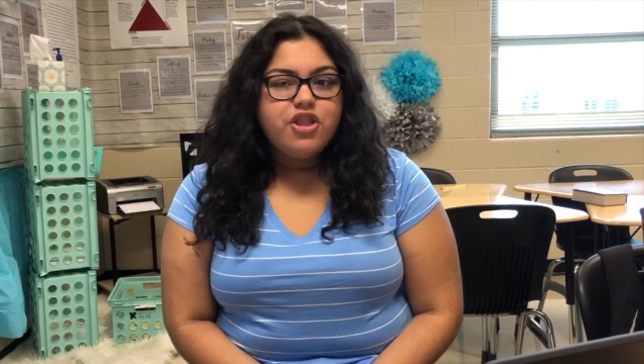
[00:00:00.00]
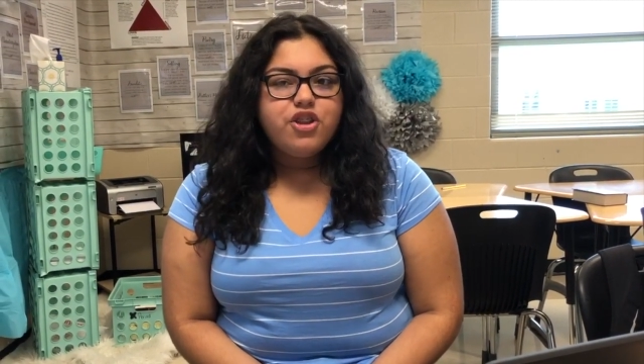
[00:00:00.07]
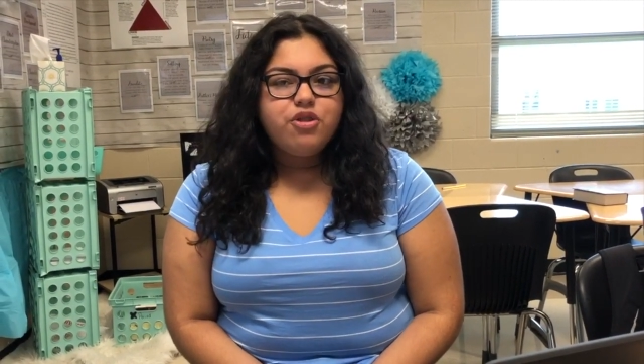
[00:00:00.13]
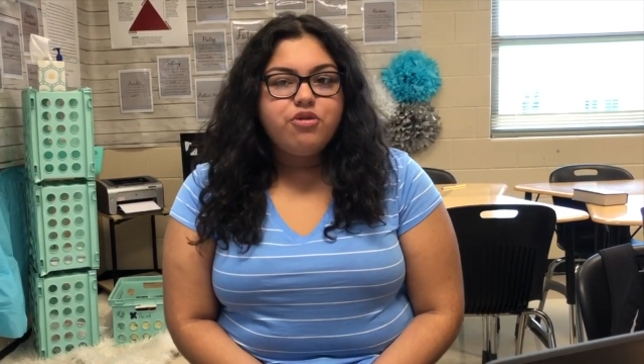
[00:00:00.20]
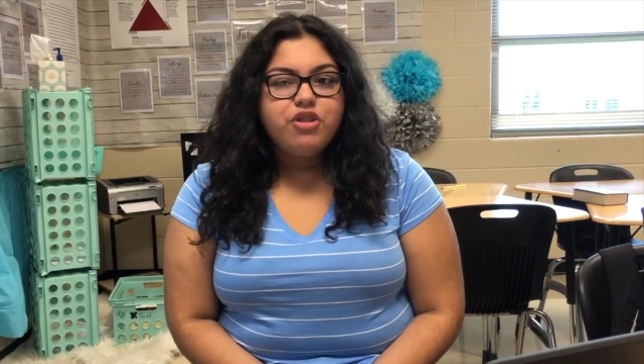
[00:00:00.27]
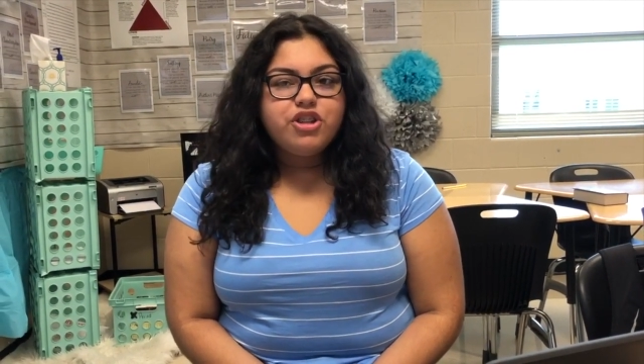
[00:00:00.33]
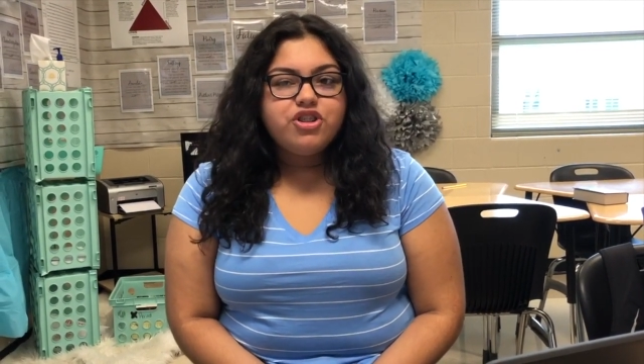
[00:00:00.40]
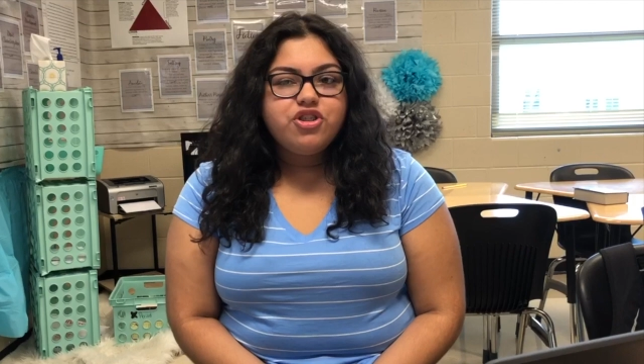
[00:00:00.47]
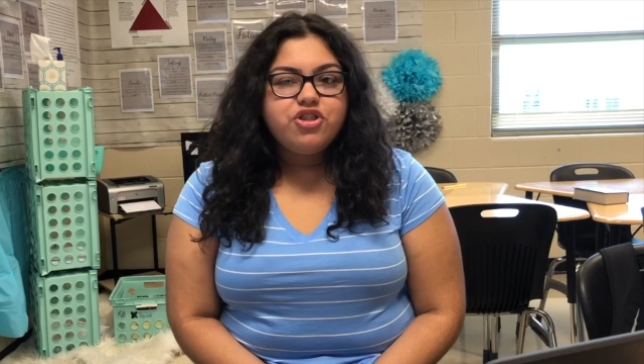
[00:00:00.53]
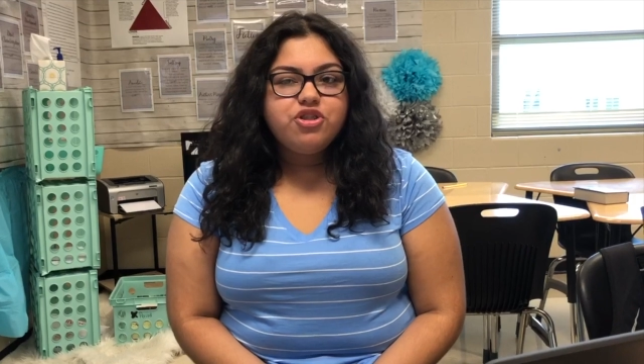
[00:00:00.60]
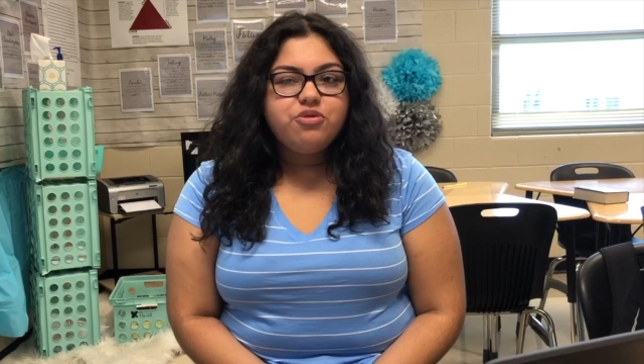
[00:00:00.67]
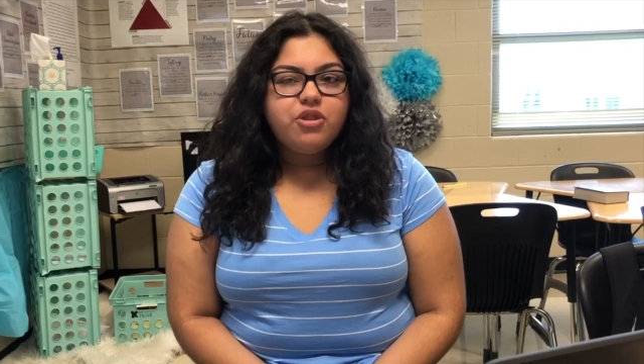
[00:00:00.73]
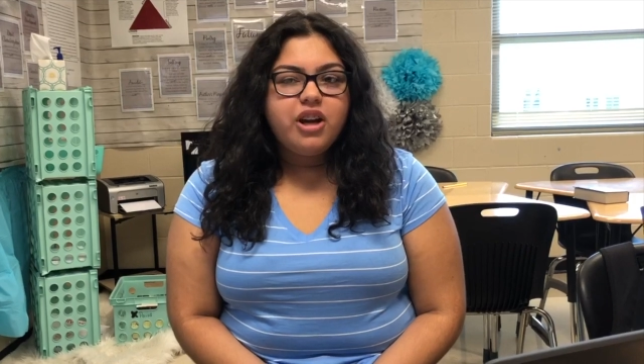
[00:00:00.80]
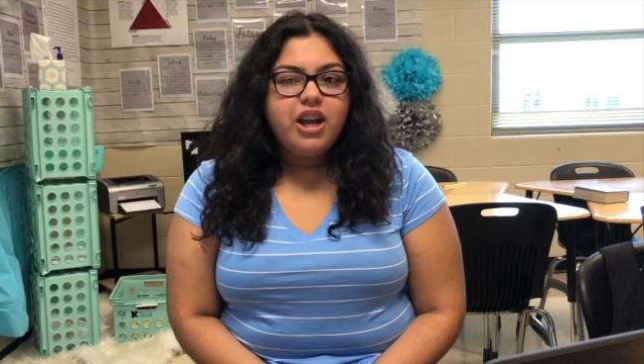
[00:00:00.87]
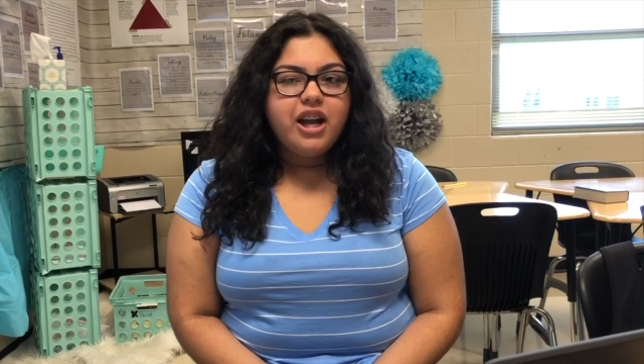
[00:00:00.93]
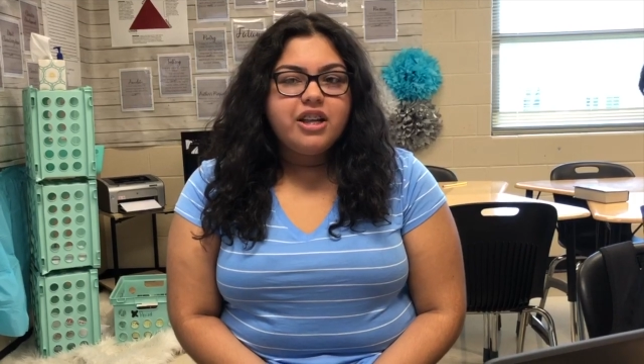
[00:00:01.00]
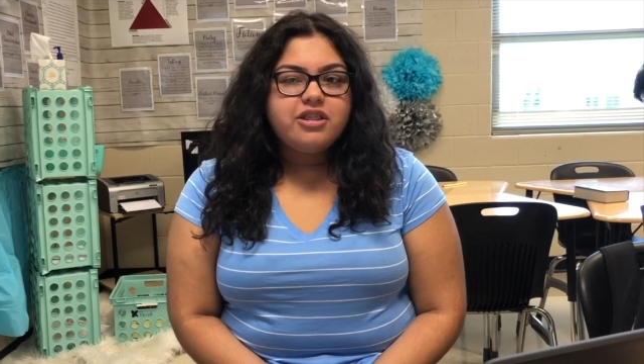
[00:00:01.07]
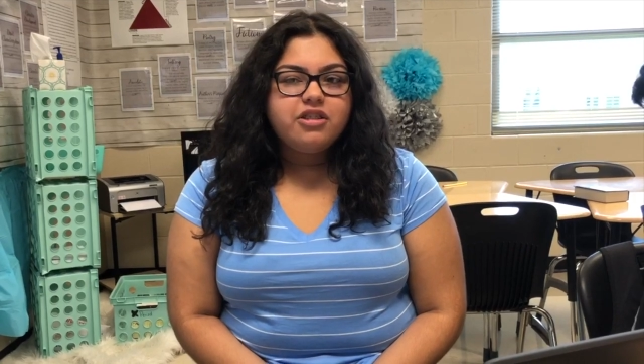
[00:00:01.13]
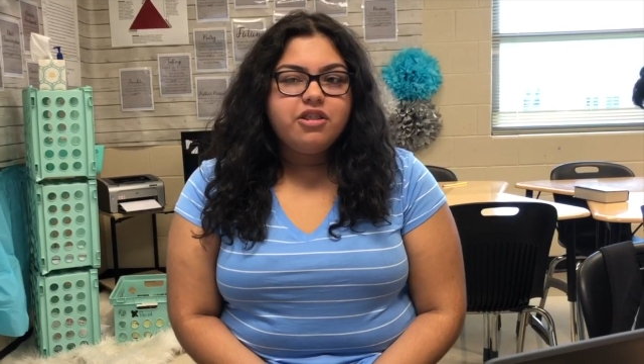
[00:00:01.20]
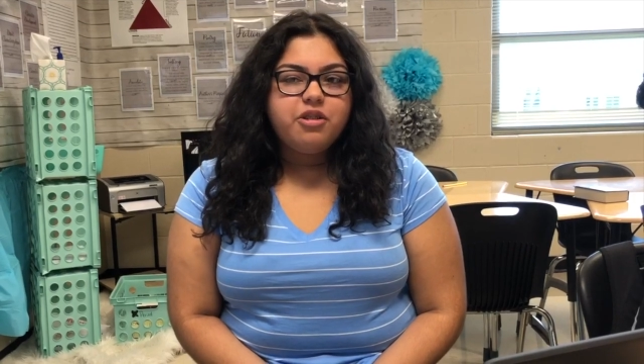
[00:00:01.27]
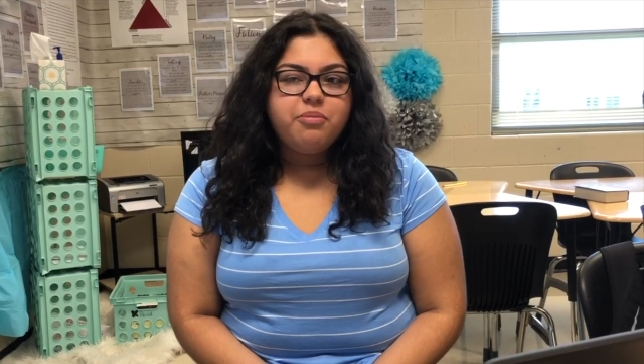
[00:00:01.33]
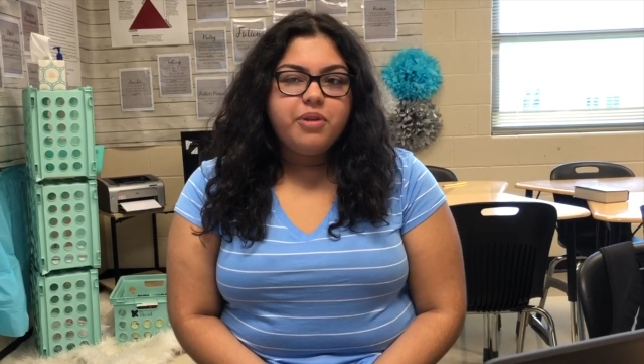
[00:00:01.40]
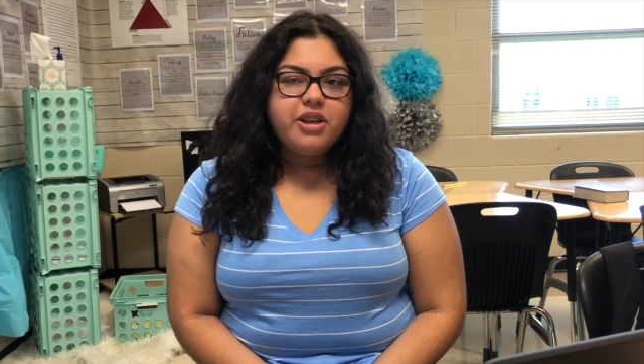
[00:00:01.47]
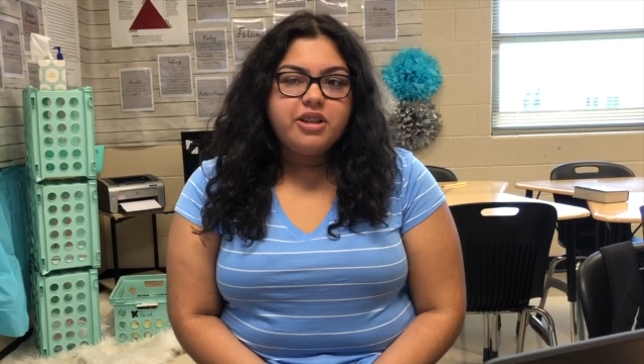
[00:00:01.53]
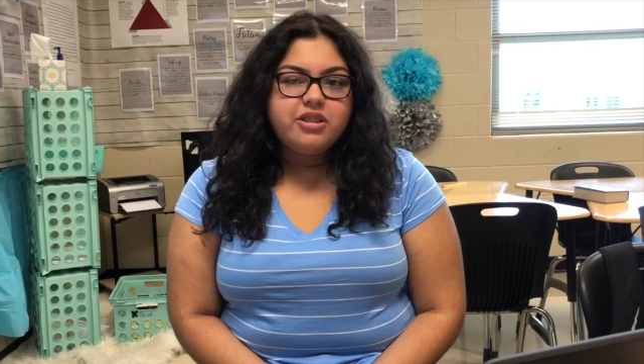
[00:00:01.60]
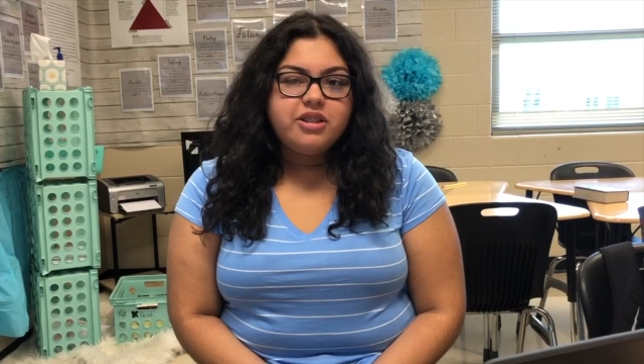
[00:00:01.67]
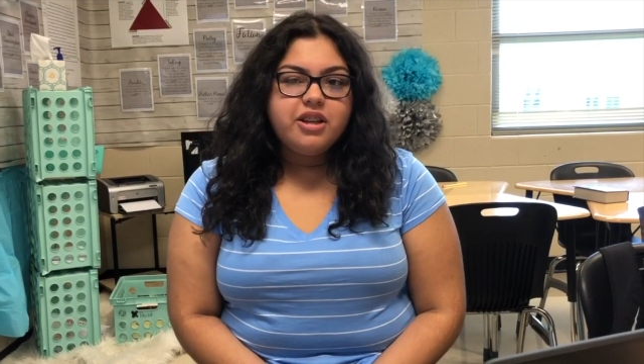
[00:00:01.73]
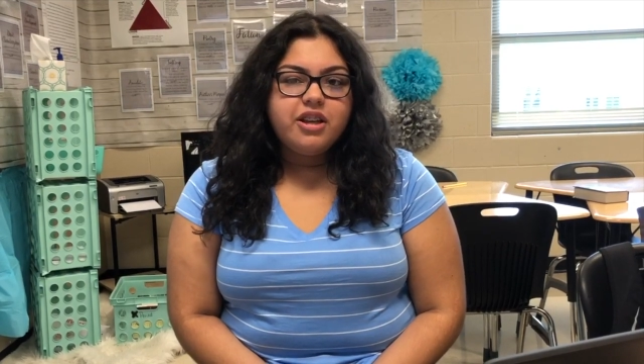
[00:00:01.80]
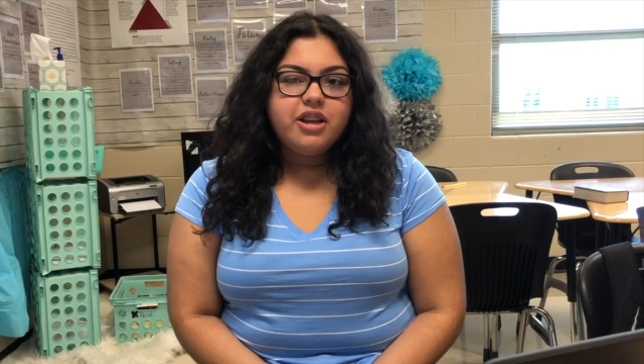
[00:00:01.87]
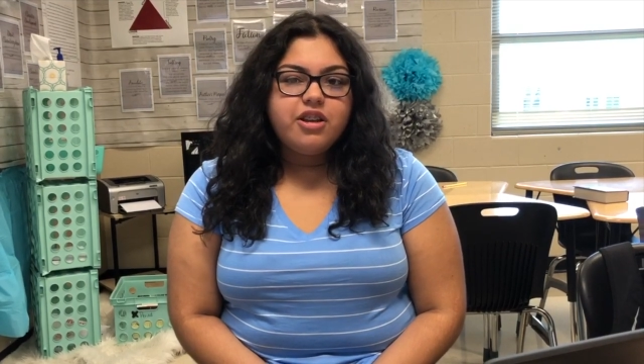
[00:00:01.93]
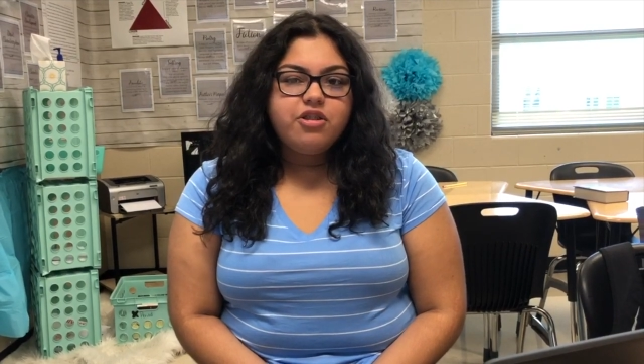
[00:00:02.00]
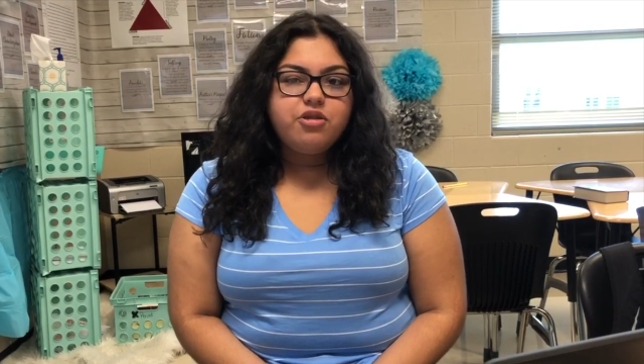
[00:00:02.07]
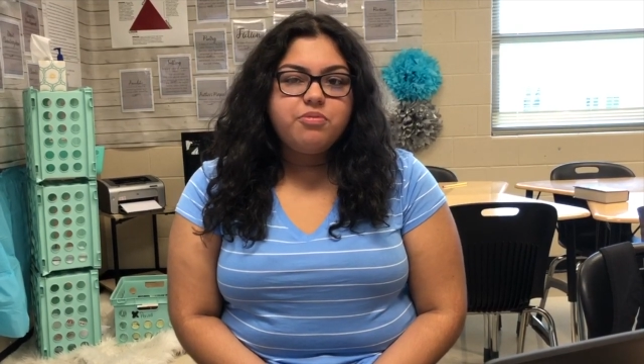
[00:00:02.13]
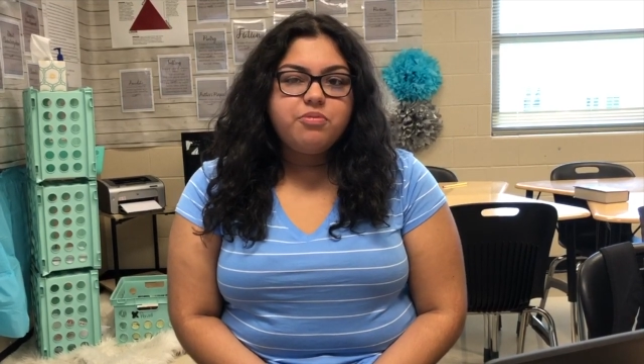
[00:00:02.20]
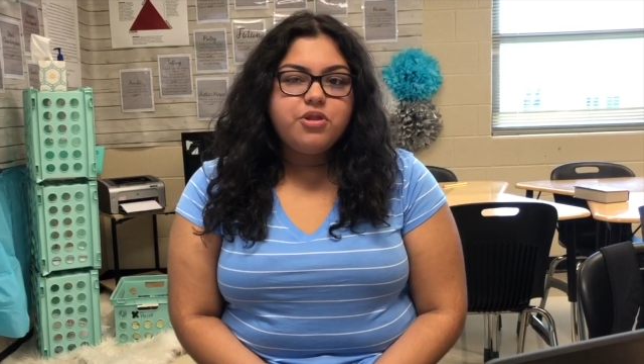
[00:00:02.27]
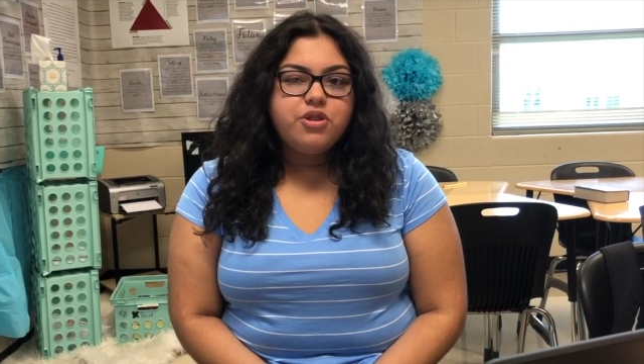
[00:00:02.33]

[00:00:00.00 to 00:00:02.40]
The questions you were asked are basic and could